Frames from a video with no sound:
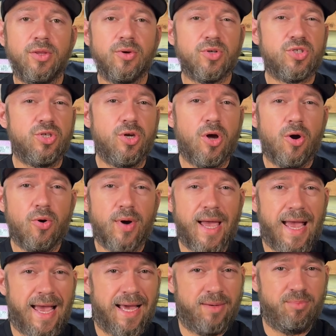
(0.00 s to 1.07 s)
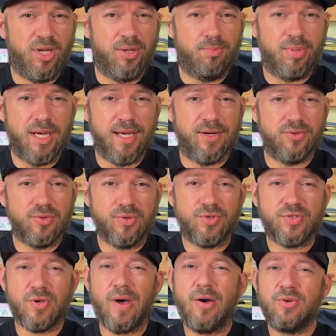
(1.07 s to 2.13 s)
There's no admin panel,
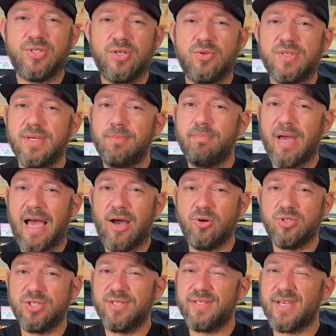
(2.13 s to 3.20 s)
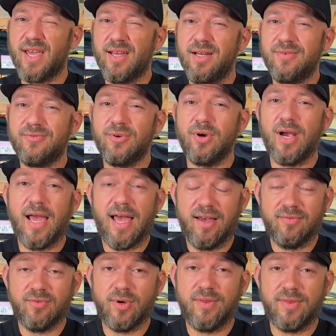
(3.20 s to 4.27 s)
so I was using pouches kind of for
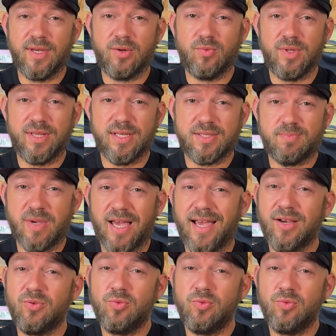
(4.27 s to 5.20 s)
everything with this bag,